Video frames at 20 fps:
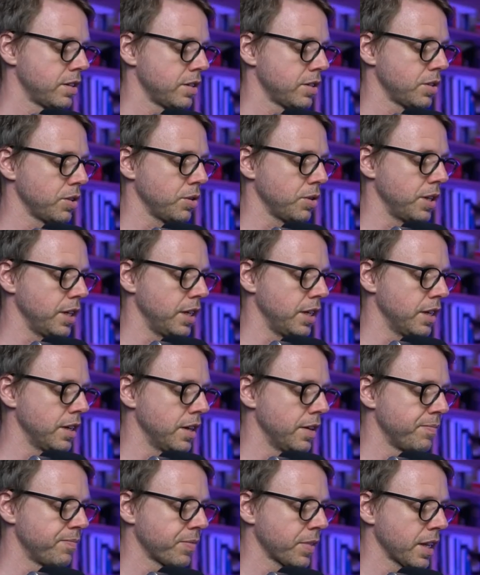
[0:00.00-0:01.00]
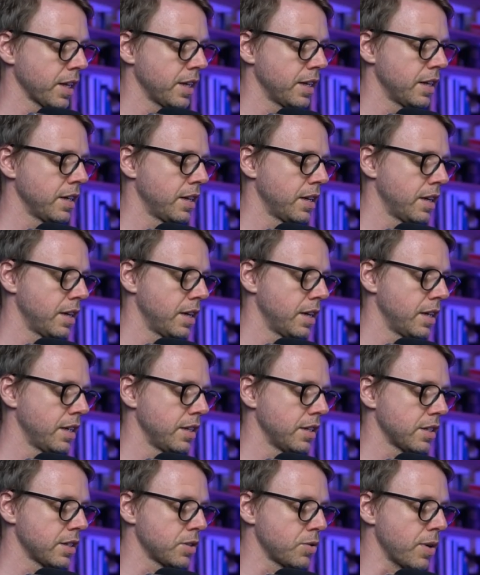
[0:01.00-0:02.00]
So the
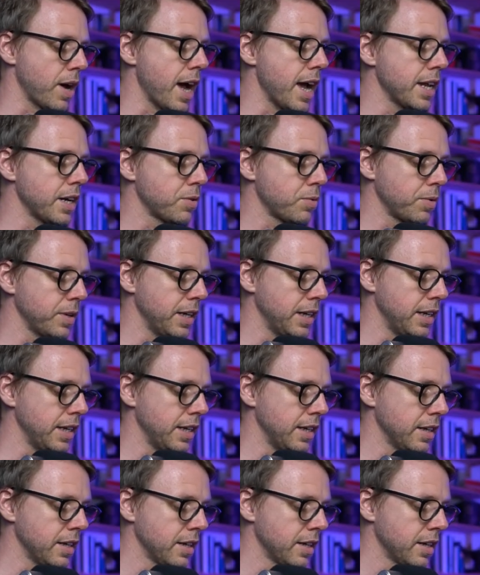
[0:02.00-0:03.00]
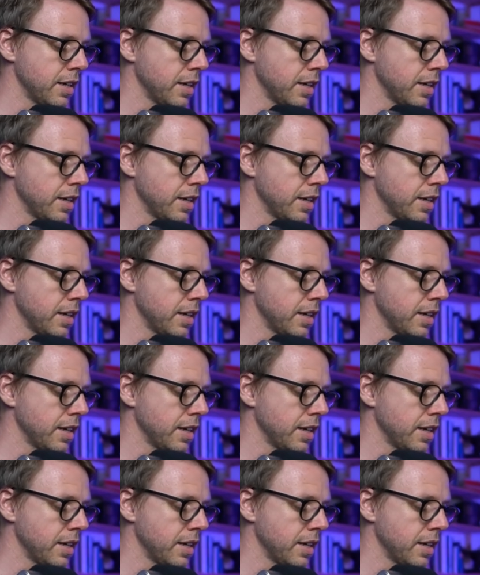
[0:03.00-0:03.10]
stride really,